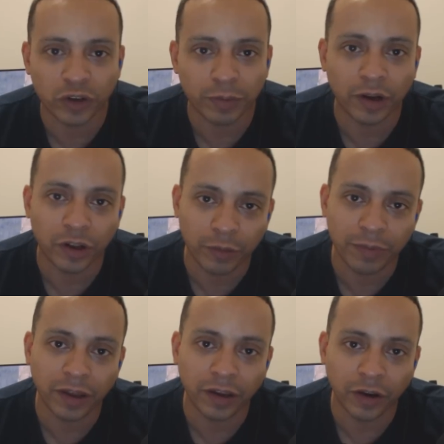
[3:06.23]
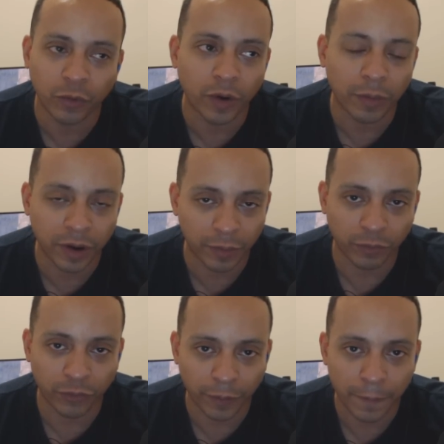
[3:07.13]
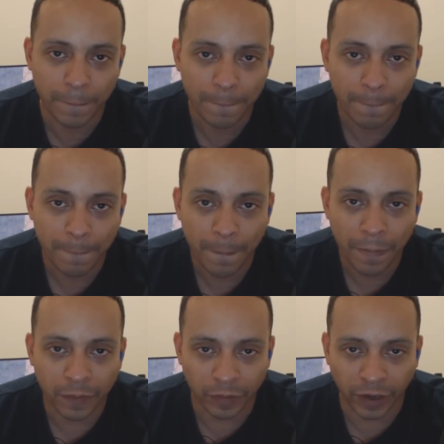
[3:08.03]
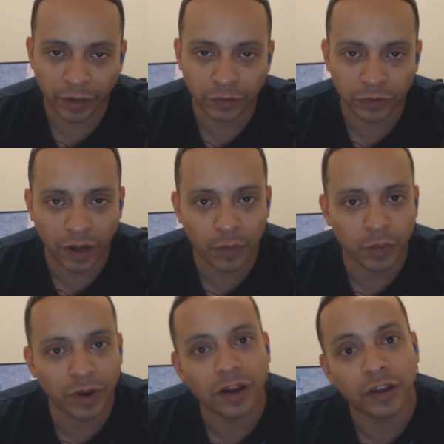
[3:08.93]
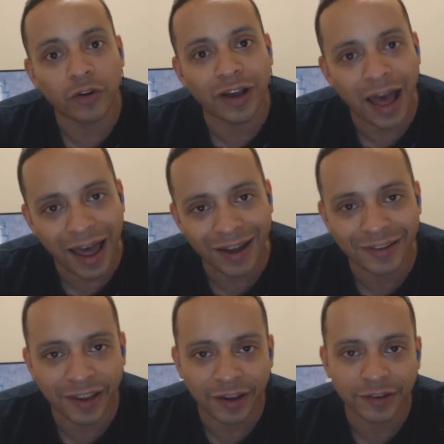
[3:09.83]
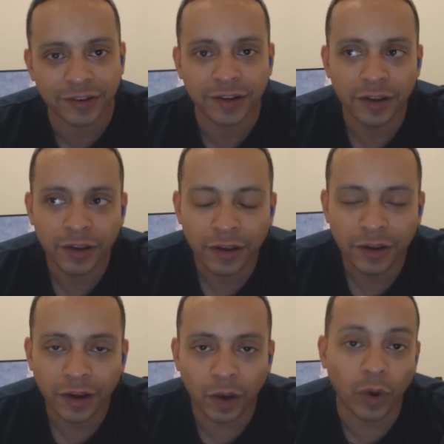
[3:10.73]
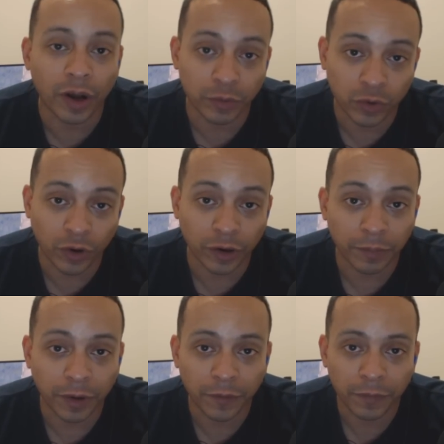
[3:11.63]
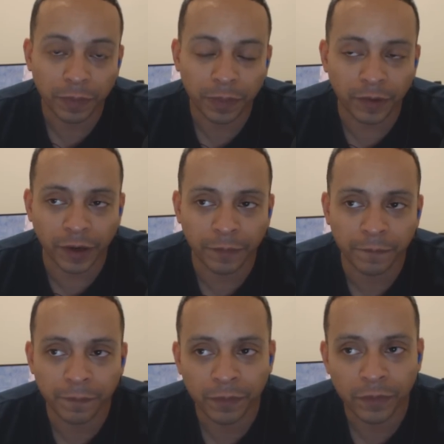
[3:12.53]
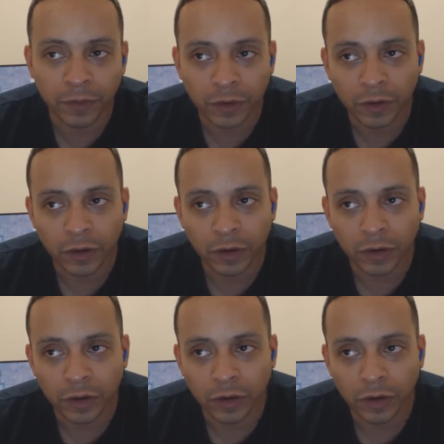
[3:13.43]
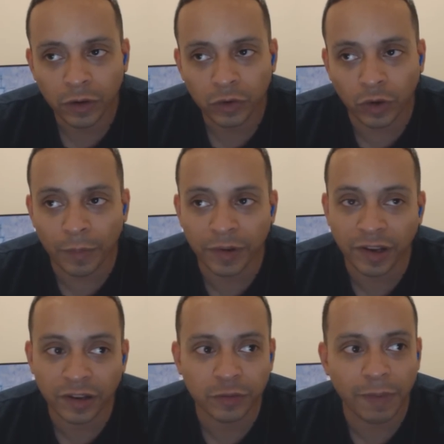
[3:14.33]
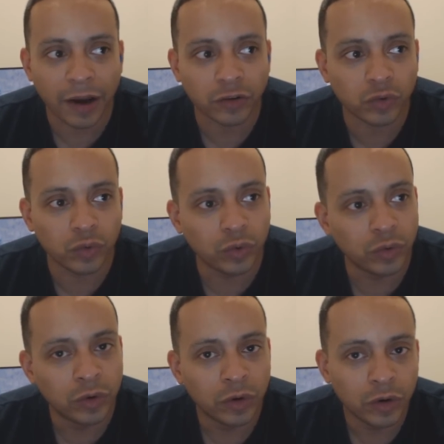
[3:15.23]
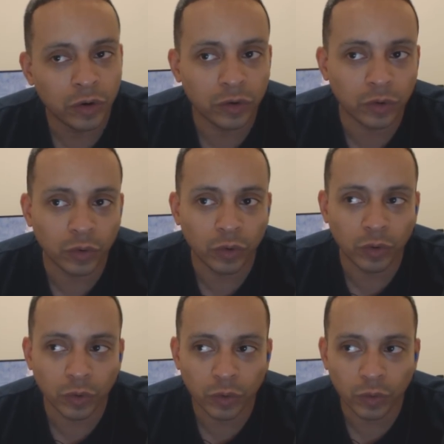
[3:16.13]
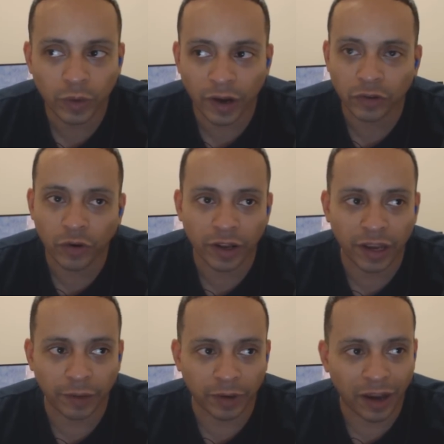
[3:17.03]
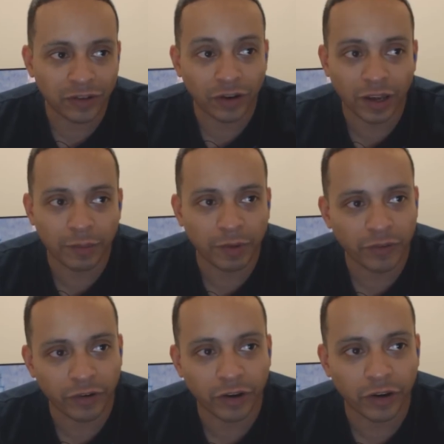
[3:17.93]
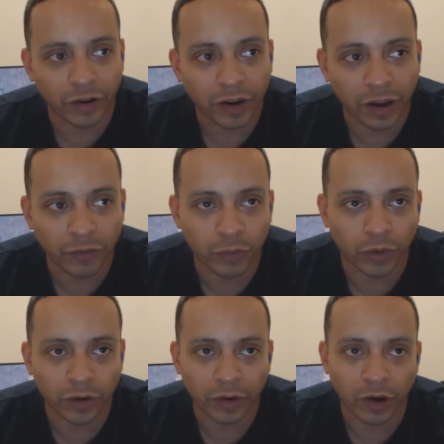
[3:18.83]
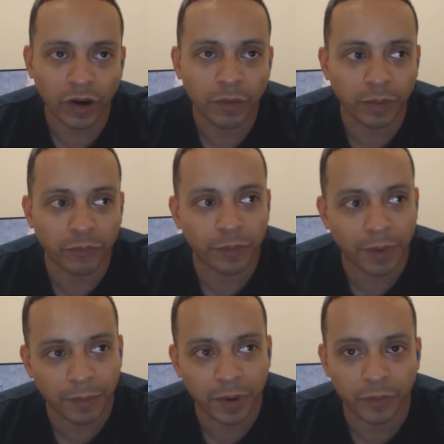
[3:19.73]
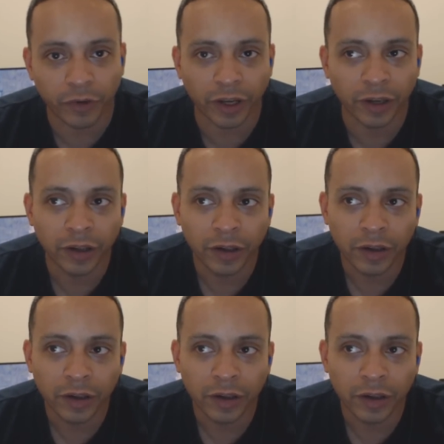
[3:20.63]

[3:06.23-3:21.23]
to explain a little bit of where I'm coming from. All right, so that way we get a little context on what I'm talking about. All right. So I'm gonna take this back to to when I started gaming. I started gaming very young, at four. But from my memory,